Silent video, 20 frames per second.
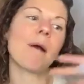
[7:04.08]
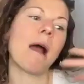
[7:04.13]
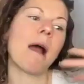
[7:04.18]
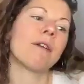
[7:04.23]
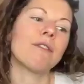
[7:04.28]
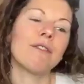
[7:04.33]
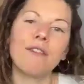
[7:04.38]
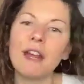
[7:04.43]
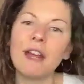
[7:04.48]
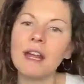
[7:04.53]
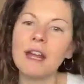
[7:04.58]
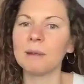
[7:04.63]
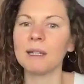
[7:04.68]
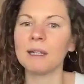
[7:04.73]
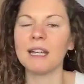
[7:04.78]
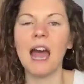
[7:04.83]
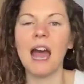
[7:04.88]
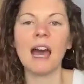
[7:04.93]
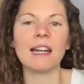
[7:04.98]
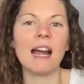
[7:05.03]
around
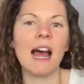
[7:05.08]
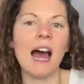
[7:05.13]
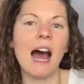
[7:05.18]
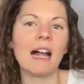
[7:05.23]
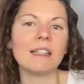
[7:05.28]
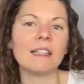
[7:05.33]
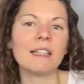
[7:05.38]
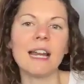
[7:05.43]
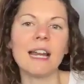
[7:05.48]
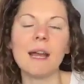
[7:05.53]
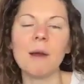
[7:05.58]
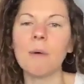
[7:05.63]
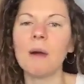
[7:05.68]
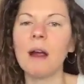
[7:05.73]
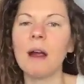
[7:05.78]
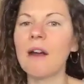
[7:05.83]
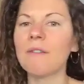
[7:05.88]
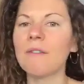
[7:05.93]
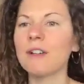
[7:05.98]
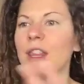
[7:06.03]
family, on a holiday
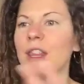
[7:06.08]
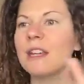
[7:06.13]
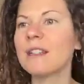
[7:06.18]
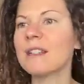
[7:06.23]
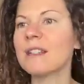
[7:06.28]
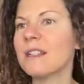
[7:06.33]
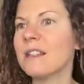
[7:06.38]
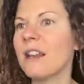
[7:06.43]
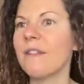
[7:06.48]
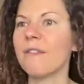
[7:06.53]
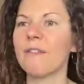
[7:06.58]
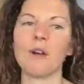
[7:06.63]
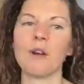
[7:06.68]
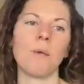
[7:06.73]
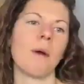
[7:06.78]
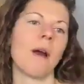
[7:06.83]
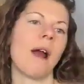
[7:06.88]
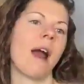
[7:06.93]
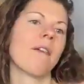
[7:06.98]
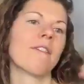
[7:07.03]
where everything's different,
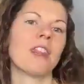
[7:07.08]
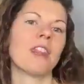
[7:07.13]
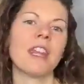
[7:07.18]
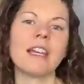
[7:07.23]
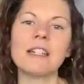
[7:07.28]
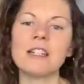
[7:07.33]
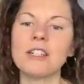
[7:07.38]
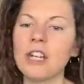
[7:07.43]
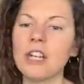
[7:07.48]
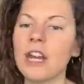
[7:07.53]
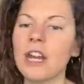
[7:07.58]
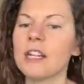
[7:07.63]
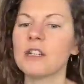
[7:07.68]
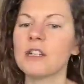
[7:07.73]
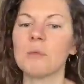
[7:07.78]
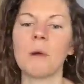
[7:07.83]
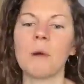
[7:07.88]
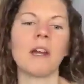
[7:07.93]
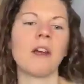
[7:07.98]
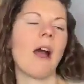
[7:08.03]
where everything's
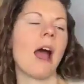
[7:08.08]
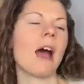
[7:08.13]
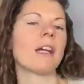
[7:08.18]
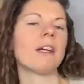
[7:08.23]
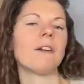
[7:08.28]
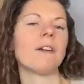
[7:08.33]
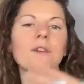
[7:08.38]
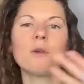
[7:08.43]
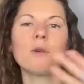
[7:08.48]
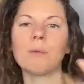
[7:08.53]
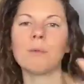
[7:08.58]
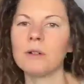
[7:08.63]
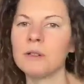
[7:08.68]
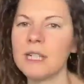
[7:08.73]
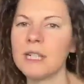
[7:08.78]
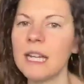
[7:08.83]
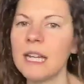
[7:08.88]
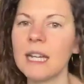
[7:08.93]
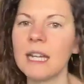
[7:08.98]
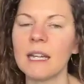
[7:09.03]
changed, where you're out of your
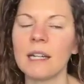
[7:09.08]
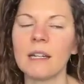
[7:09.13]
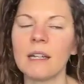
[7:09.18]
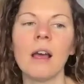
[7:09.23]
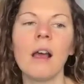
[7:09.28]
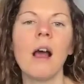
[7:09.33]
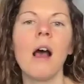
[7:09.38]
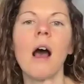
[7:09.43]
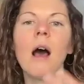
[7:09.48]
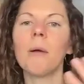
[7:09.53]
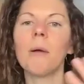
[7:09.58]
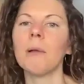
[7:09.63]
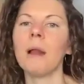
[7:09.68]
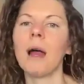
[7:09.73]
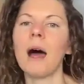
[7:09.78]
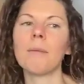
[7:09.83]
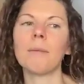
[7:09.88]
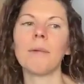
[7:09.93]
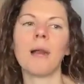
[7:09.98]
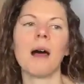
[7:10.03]
routine,
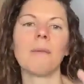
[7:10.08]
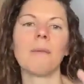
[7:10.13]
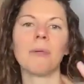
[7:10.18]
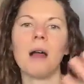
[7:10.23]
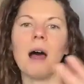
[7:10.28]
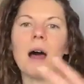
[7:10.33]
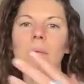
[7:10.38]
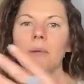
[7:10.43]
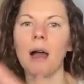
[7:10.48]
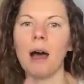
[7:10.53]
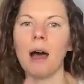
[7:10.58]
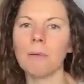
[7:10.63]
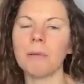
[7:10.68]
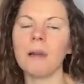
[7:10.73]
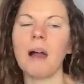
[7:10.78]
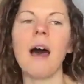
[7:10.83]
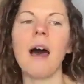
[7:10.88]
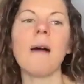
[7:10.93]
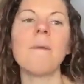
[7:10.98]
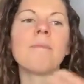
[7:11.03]
blah, blah, blah, blah,
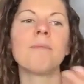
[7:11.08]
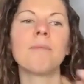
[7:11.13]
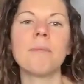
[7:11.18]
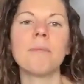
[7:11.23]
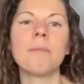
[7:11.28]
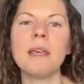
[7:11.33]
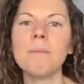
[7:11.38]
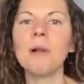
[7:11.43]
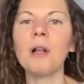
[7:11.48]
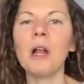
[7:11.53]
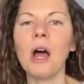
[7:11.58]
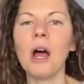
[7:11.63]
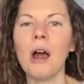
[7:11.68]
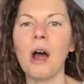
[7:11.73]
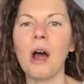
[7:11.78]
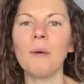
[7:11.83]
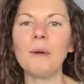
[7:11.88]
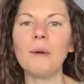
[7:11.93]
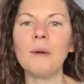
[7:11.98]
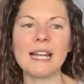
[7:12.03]
blah. People are
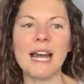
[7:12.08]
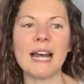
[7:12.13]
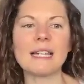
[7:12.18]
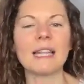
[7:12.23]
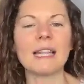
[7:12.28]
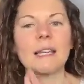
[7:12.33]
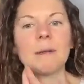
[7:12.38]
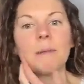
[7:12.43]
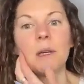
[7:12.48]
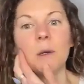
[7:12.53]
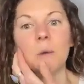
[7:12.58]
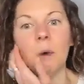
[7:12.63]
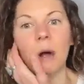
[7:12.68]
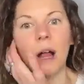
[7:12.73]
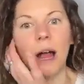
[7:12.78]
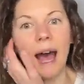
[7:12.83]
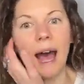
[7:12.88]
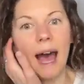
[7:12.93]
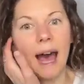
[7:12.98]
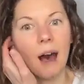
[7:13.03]
always asking me,
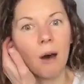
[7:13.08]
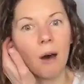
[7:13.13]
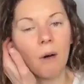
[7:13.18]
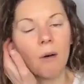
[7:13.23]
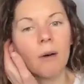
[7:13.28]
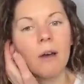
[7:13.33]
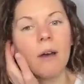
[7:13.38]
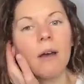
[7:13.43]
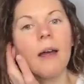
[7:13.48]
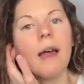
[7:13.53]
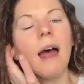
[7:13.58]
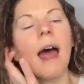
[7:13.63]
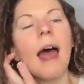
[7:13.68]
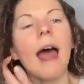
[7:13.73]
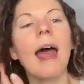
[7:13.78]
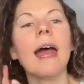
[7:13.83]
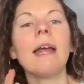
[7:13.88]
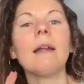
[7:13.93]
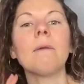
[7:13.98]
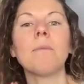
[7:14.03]
well, how?
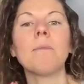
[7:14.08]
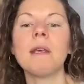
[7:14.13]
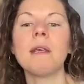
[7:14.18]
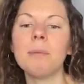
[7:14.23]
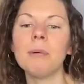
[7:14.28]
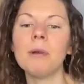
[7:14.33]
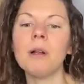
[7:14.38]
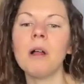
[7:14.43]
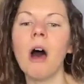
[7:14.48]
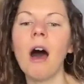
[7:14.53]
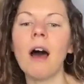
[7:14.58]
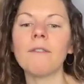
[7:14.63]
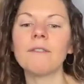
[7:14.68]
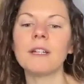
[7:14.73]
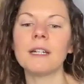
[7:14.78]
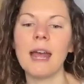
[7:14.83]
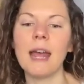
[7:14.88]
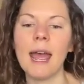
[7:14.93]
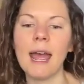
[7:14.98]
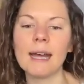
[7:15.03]
And people
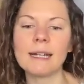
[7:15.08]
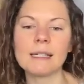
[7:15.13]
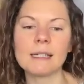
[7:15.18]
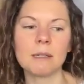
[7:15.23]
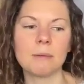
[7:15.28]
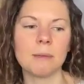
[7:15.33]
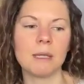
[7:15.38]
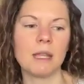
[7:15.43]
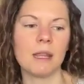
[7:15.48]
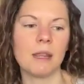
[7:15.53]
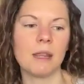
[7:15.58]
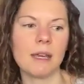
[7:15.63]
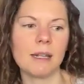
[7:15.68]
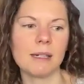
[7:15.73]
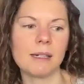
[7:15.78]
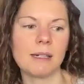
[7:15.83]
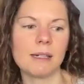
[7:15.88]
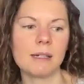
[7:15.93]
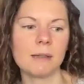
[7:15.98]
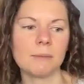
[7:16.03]
often ask me
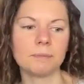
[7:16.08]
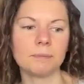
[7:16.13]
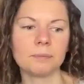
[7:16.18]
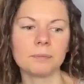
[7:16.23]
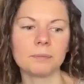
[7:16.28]
this